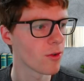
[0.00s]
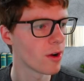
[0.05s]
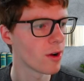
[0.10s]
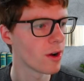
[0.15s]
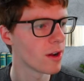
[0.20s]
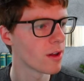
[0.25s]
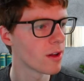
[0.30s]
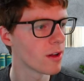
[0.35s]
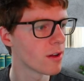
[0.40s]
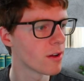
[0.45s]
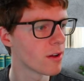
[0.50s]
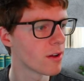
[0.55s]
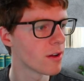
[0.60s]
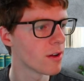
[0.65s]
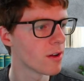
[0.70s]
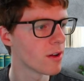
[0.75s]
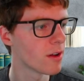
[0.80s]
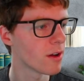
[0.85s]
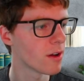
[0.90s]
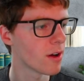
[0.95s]

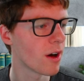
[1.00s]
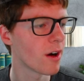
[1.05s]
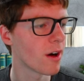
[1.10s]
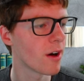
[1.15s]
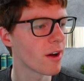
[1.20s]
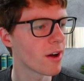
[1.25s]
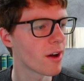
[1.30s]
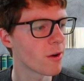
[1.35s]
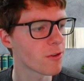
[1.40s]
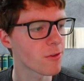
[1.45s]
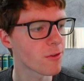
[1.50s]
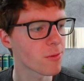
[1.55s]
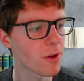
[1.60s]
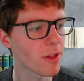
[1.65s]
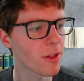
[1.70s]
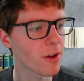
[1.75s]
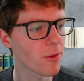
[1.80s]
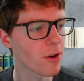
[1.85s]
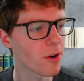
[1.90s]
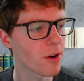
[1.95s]
I always
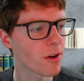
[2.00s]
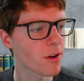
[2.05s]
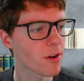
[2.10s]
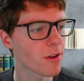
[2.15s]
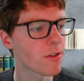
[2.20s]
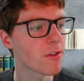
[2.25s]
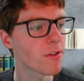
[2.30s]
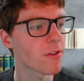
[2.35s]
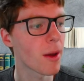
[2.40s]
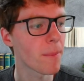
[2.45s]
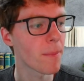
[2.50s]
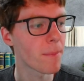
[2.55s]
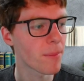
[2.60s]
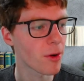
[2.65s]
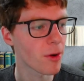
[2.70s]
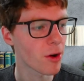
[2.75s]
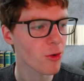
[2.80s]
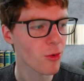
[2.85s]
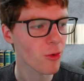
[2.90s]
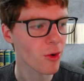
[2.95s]
spell that wrong,
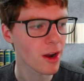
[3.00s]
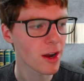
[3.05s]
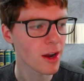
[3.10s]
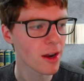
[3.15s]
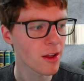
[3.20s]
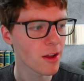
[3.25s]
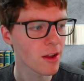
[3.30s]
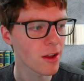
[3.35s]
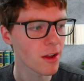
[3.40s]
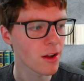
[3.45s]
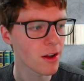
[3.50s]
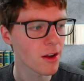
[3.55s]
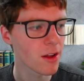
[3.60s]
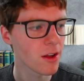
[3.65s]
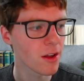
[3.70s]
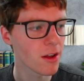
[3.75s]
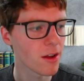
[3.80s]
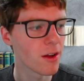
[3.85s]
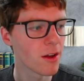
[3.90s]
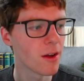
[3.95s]

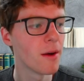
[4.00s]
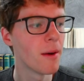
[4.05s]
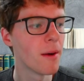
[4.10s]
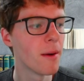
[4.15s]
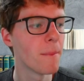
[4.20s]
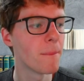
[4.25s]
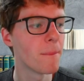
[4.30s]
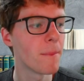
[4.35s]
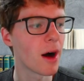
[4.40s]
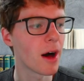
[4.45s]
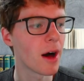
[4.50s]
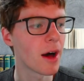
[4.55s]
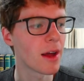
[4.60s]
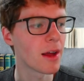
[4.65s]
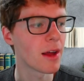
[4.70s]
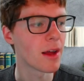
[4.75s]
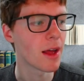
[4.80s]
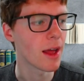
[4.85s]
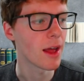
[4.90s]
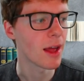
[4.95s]
separated
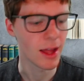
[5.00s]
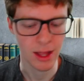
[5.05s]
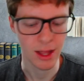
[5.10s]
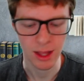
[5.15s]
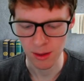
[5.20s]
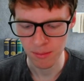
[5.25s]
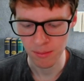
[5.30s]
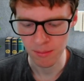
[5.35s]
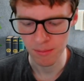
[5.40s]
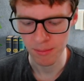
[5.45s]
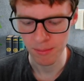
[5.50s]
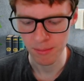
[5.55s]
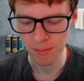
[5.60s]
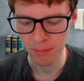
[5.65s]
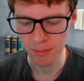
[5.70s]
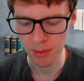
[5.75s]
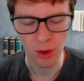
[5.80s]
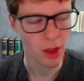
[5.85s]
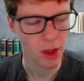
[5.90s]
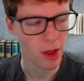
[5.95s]
by a
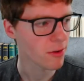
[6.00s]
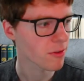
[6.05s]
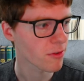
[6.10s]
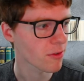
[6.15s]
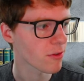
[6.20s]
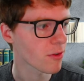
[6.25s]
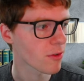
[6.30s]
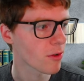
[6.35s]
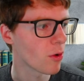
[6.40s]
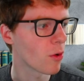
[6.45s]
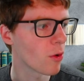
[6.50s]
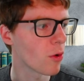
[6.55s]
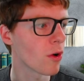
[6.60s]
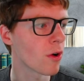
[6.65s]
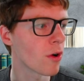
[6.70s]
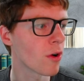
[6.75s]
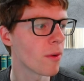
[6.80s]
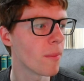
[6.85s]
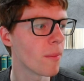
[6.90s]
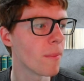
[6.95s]
plus
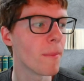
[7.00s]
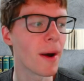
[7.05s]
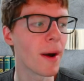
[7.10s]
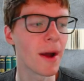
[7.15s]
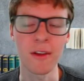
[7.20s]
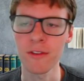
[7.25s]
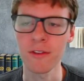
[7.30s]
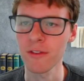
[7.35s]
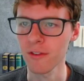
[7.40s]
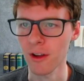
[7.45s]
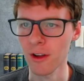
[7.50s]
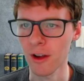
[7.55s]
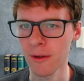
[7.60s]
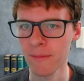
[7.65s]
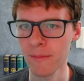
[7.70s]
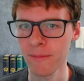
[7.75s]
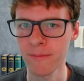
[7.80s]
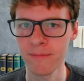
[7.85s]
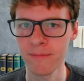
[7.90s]
or minus sign.